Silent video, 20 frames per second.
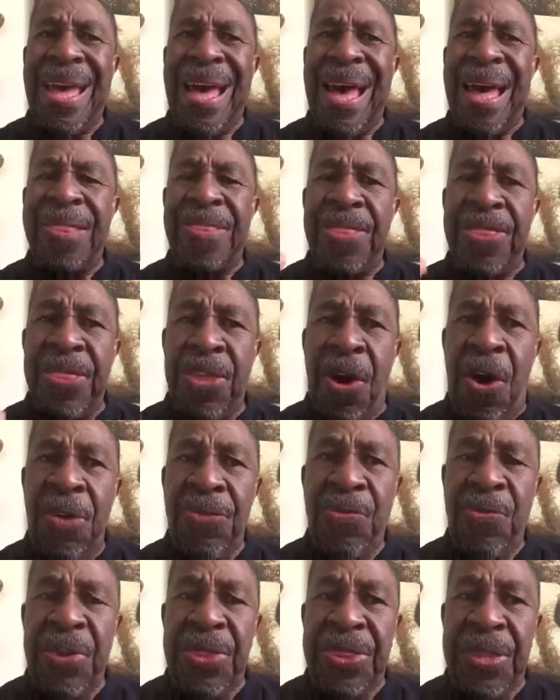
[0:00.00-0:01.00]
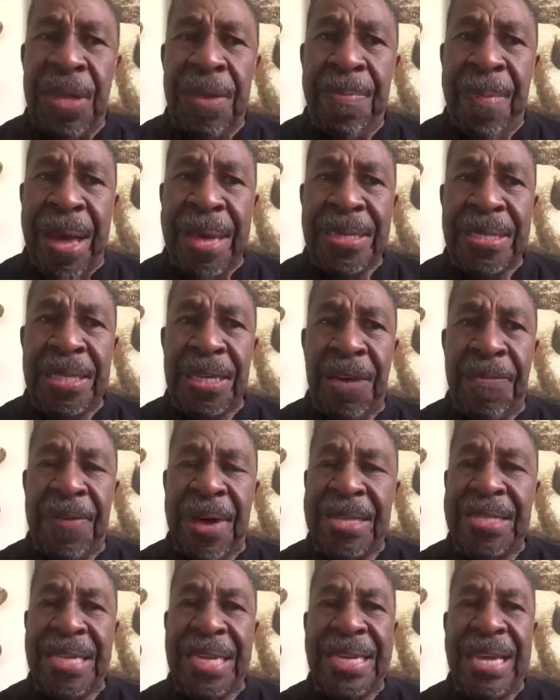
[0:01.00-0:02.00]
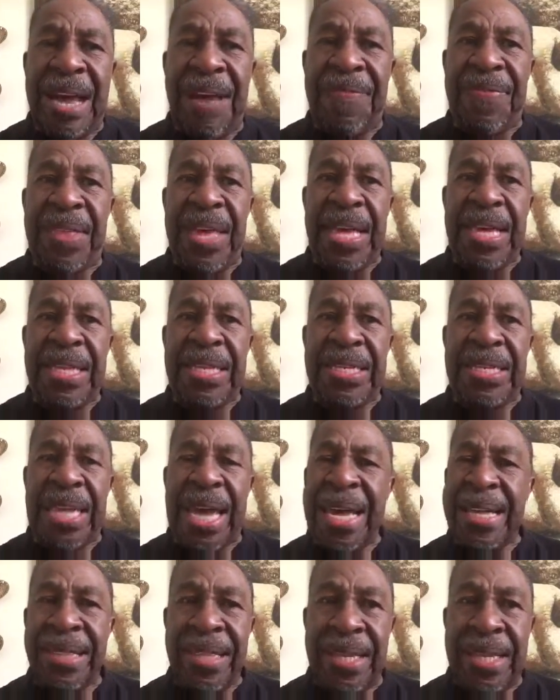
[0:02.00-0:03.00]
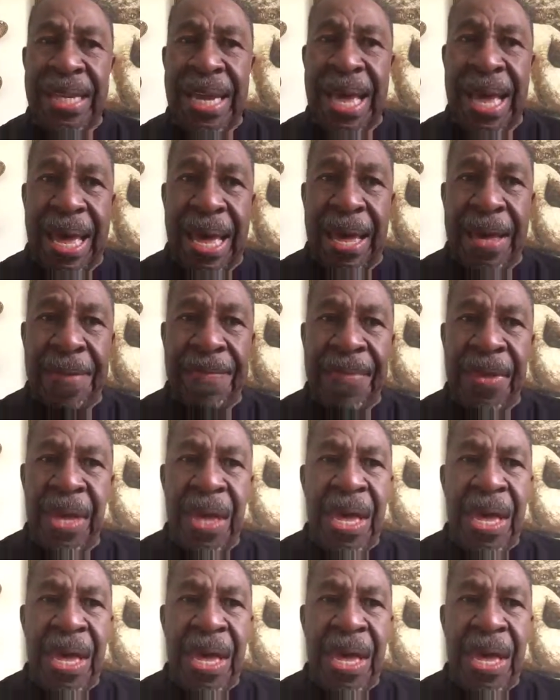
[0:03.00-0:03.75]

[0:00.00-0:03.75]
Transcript: I thought within myself, I said, now if they take the leg,